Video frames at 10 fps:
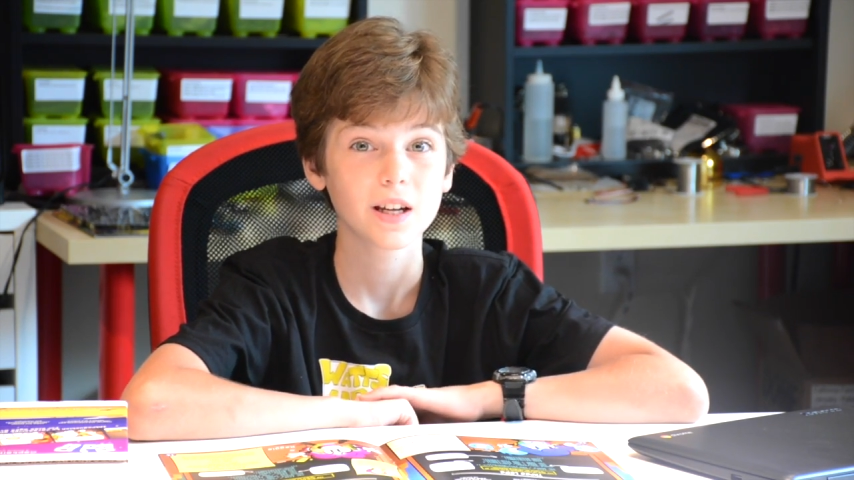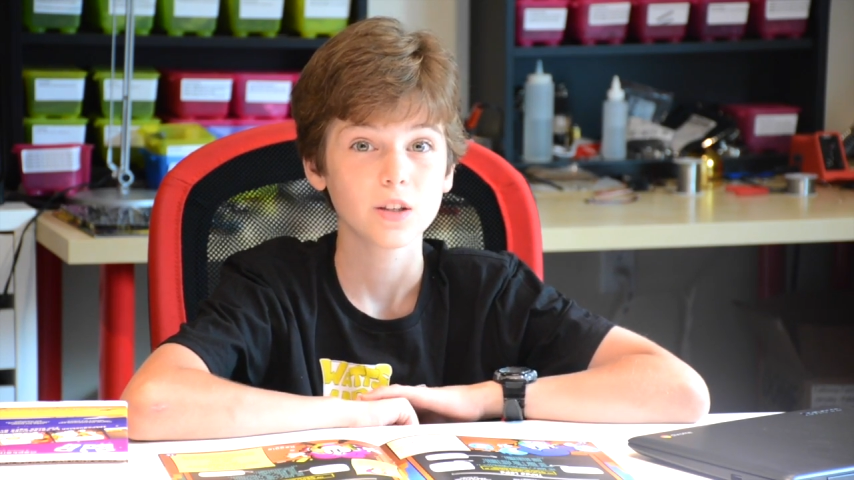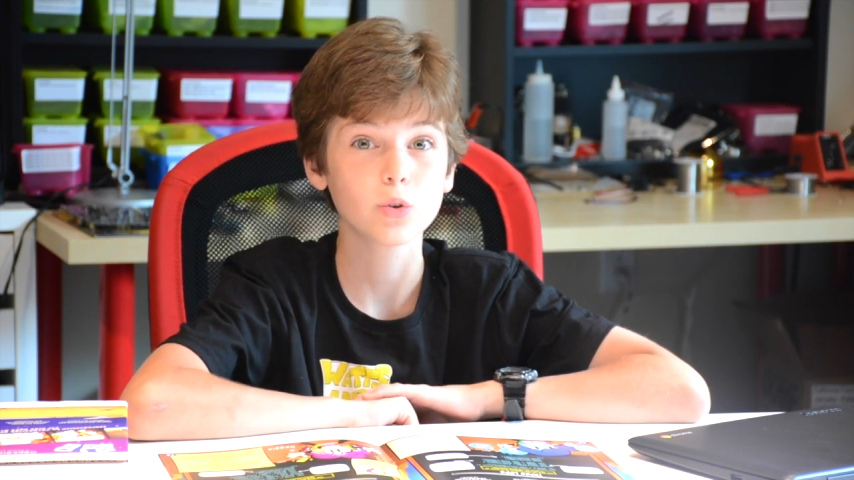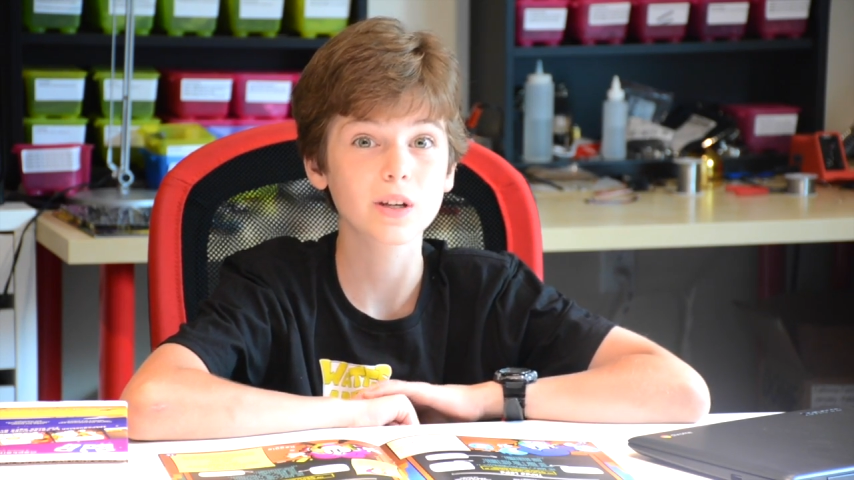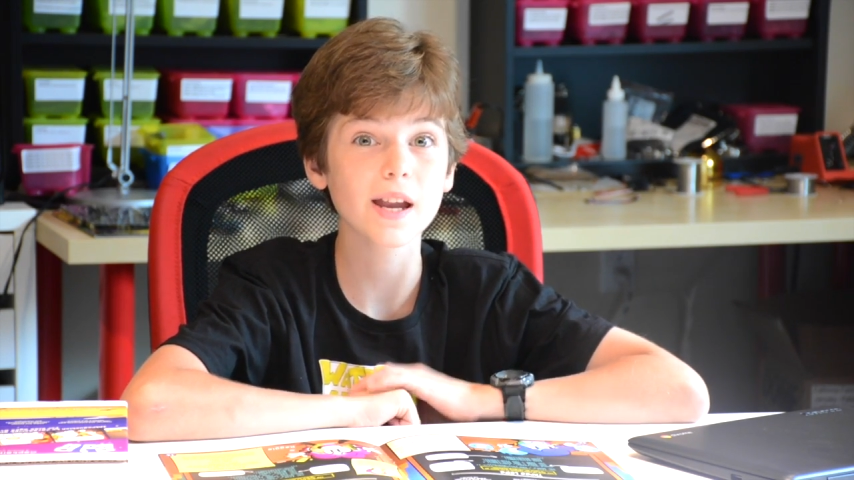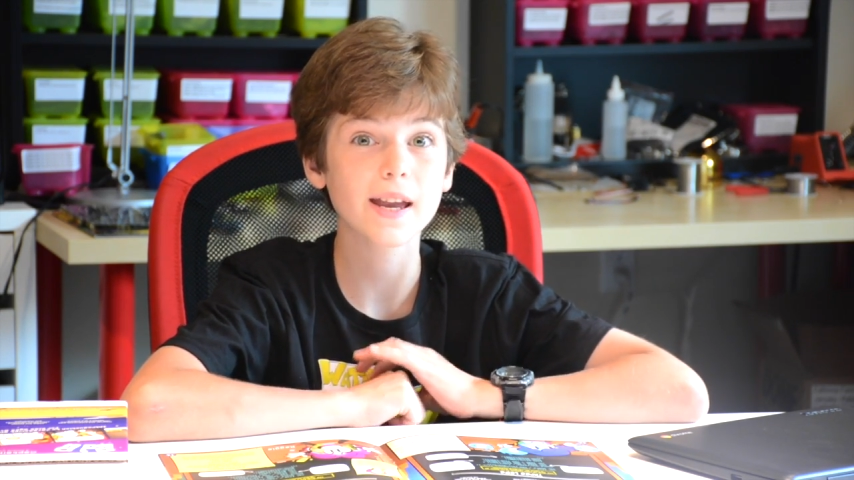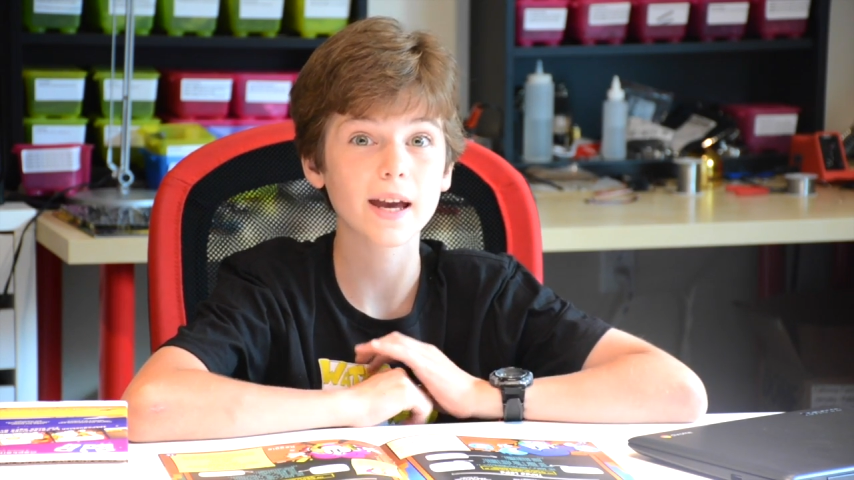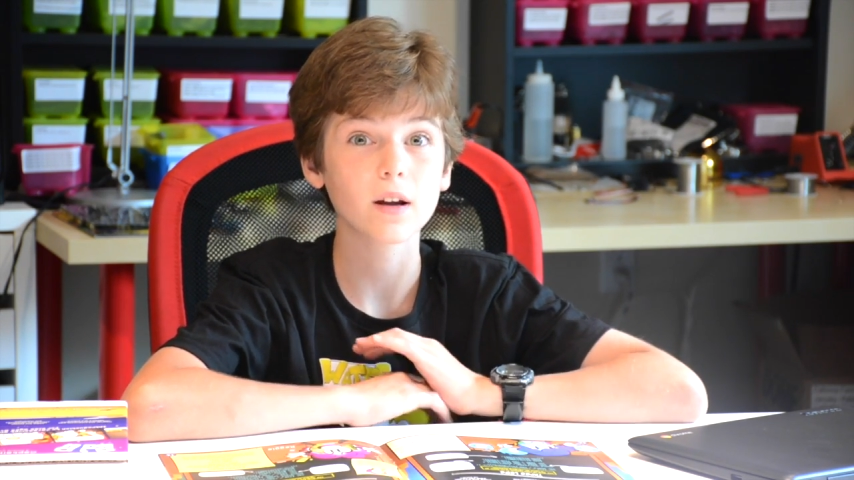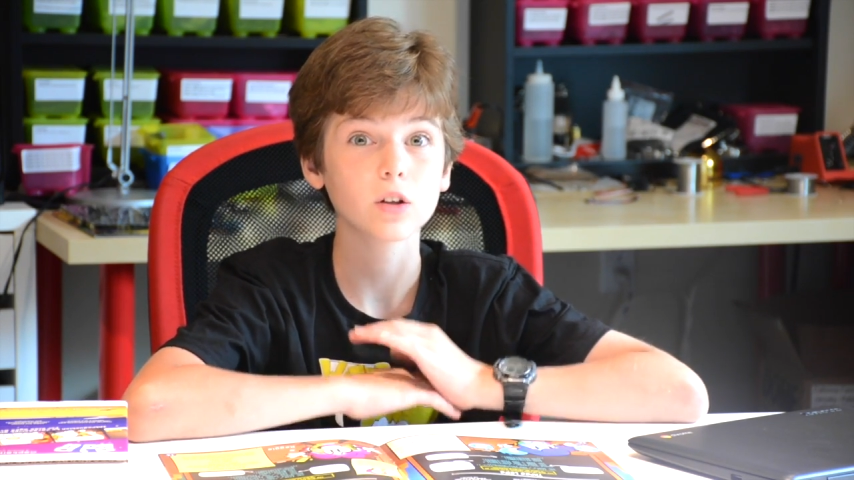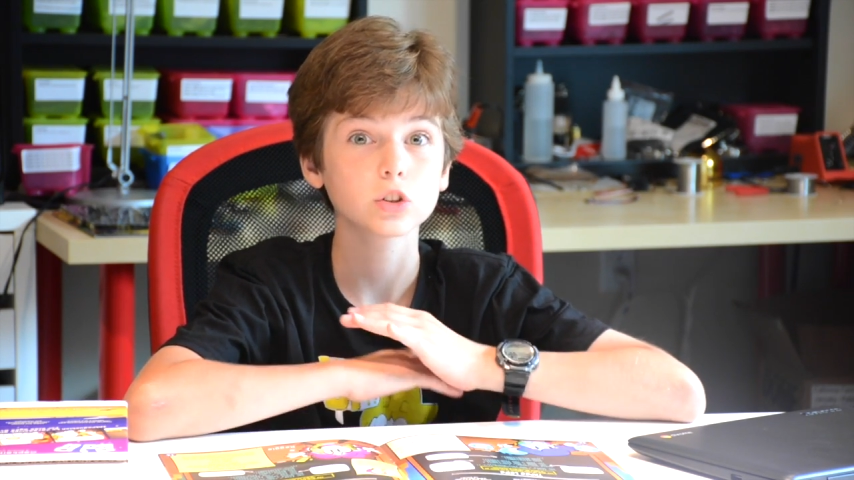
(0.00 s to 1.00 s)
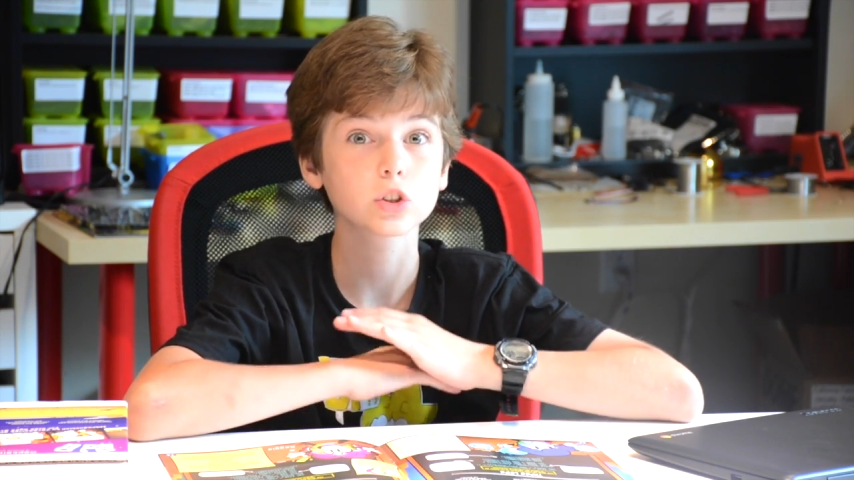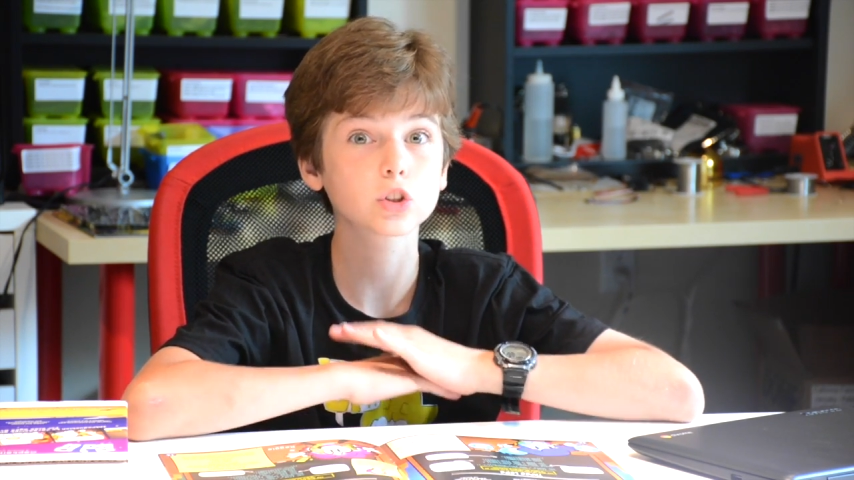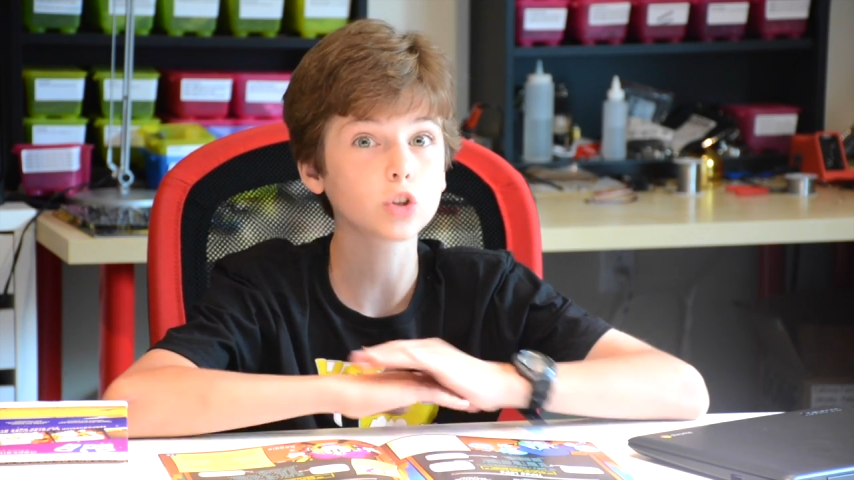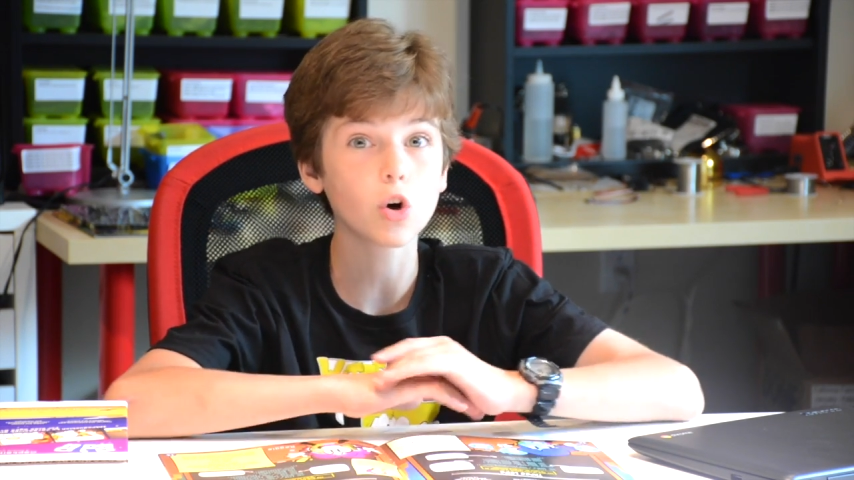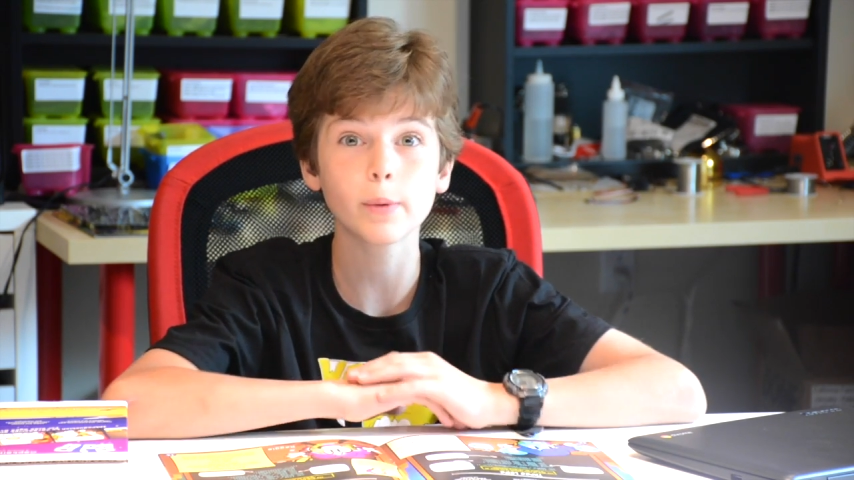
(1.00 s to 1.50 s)
You can get
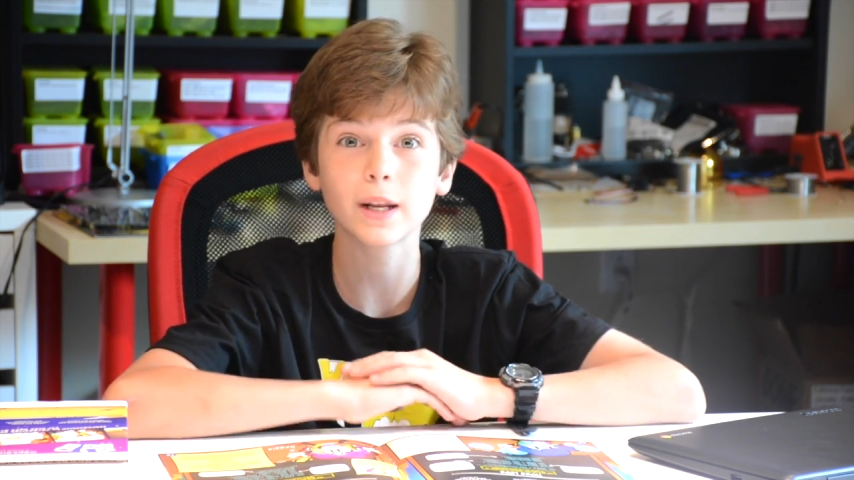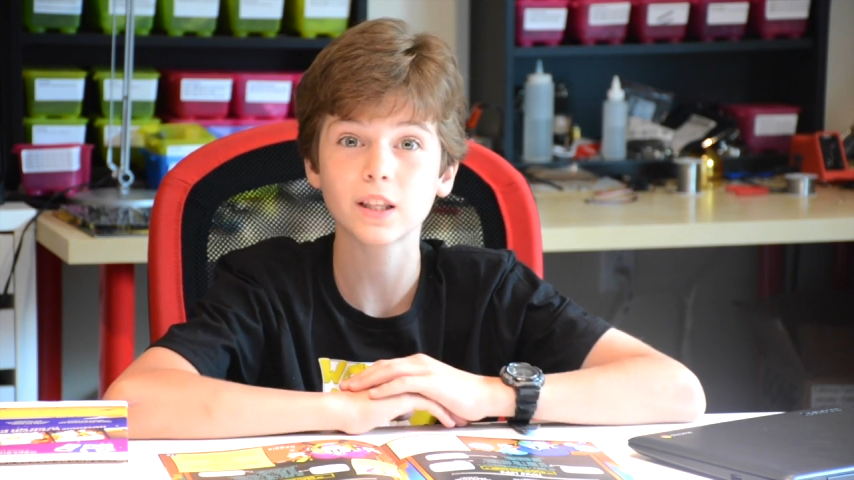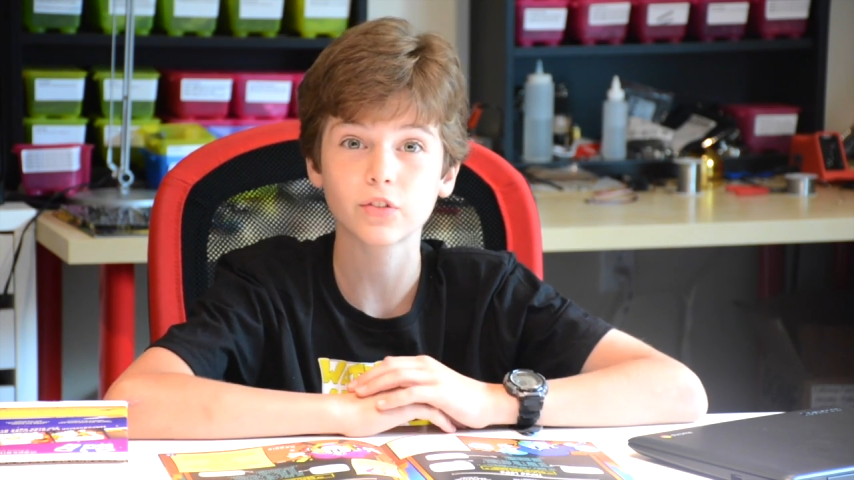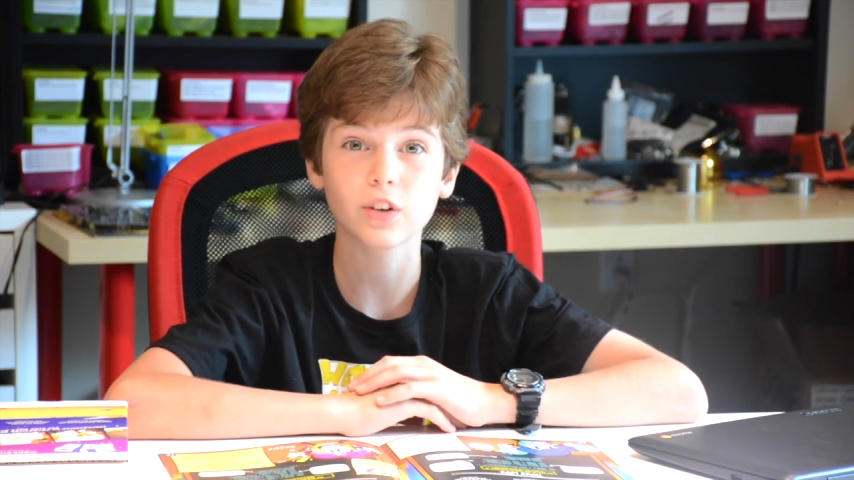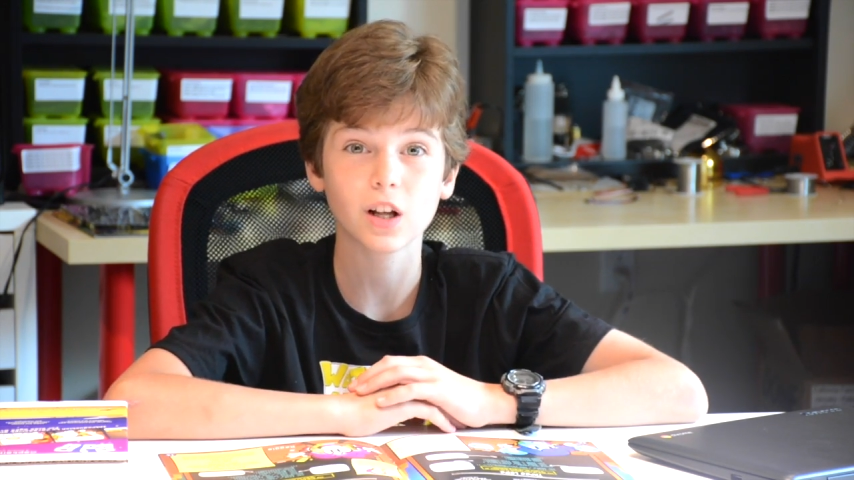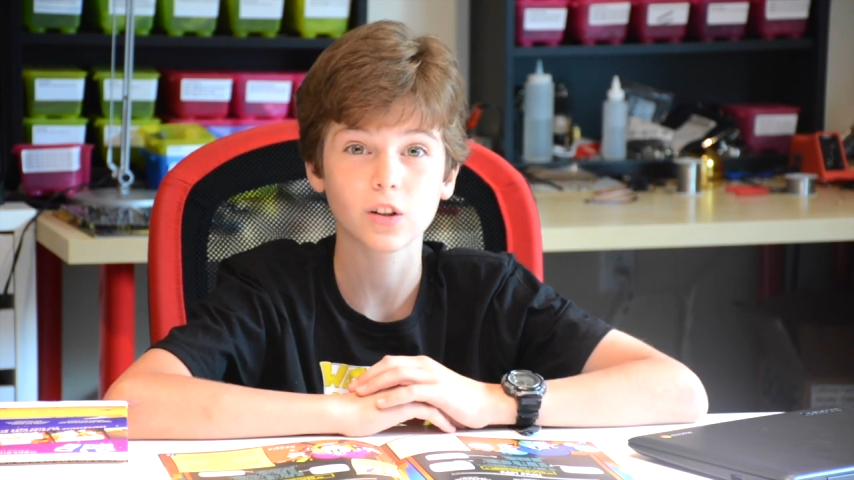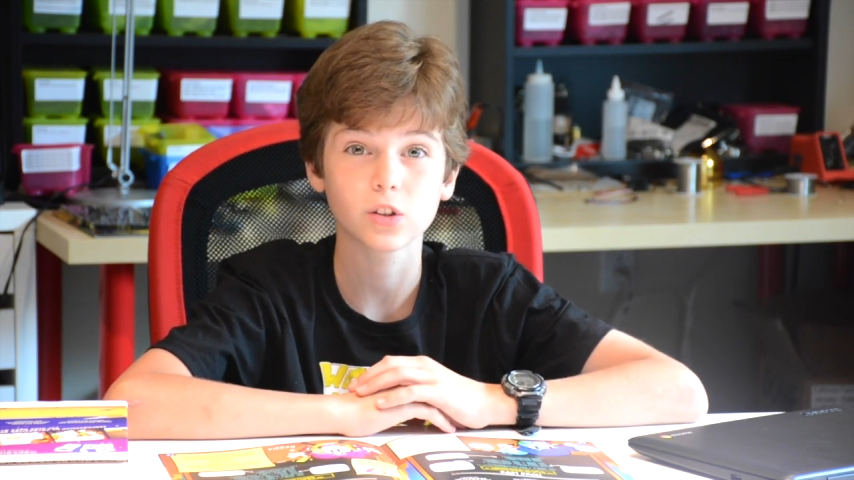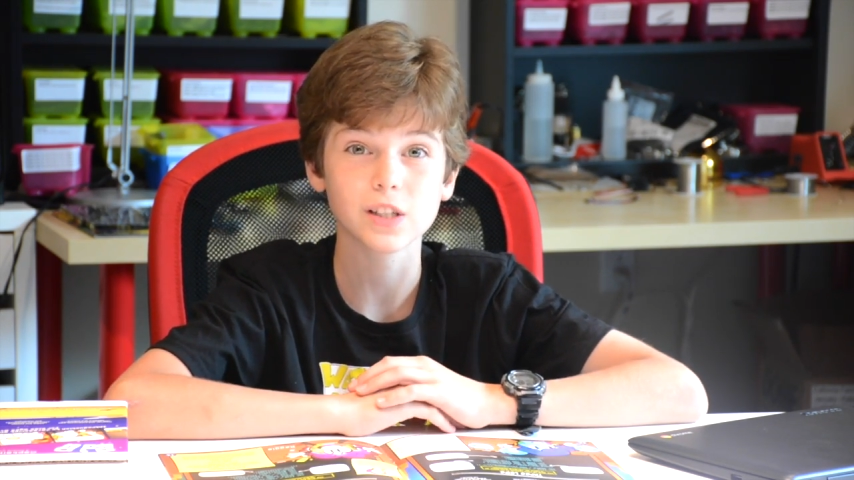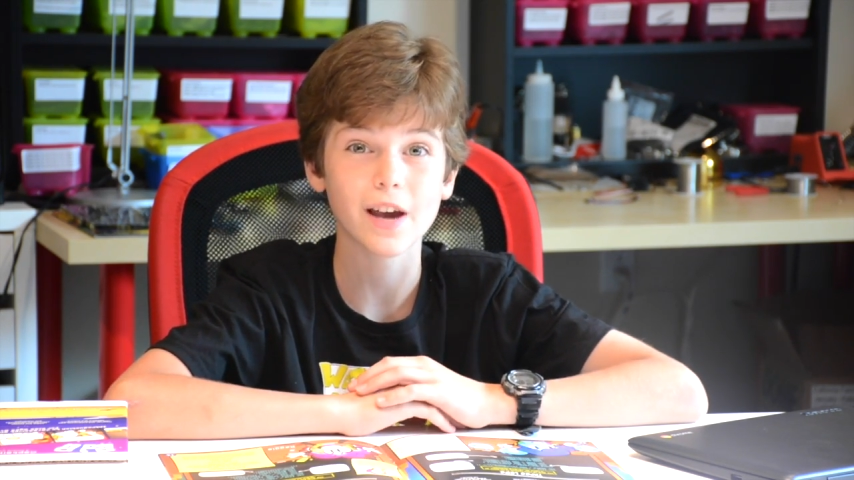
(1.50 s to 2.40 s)
so many different colors